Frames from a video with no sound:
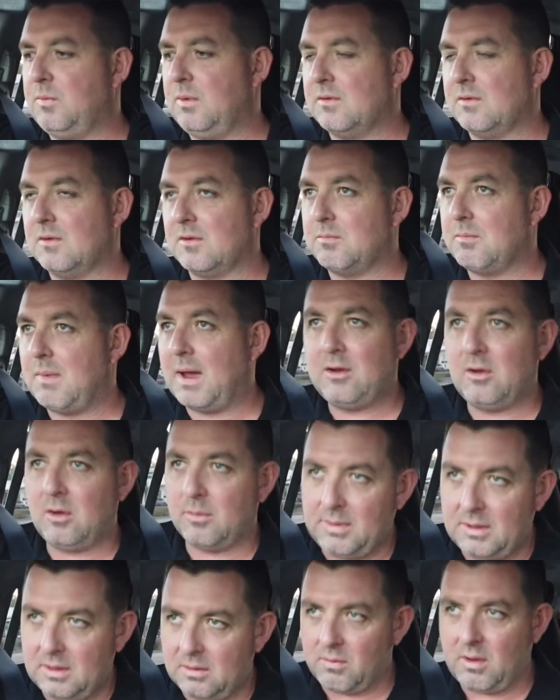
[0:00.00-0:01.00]
business, may
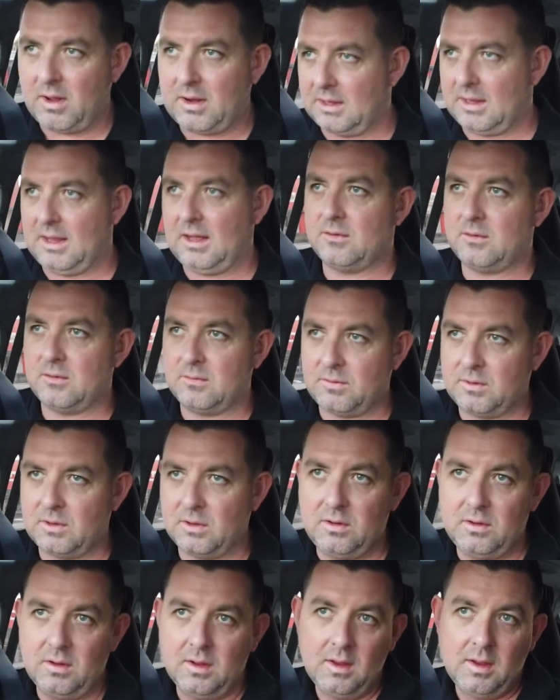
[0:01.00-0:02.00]
not be the right accountant for
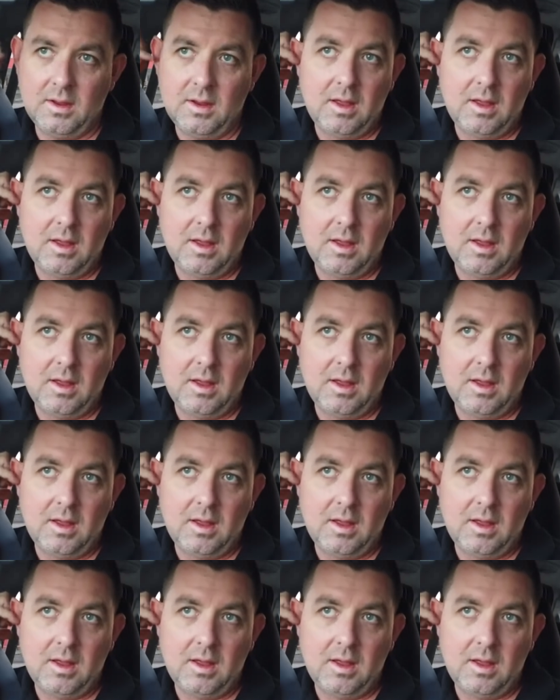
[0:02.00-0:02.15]
you,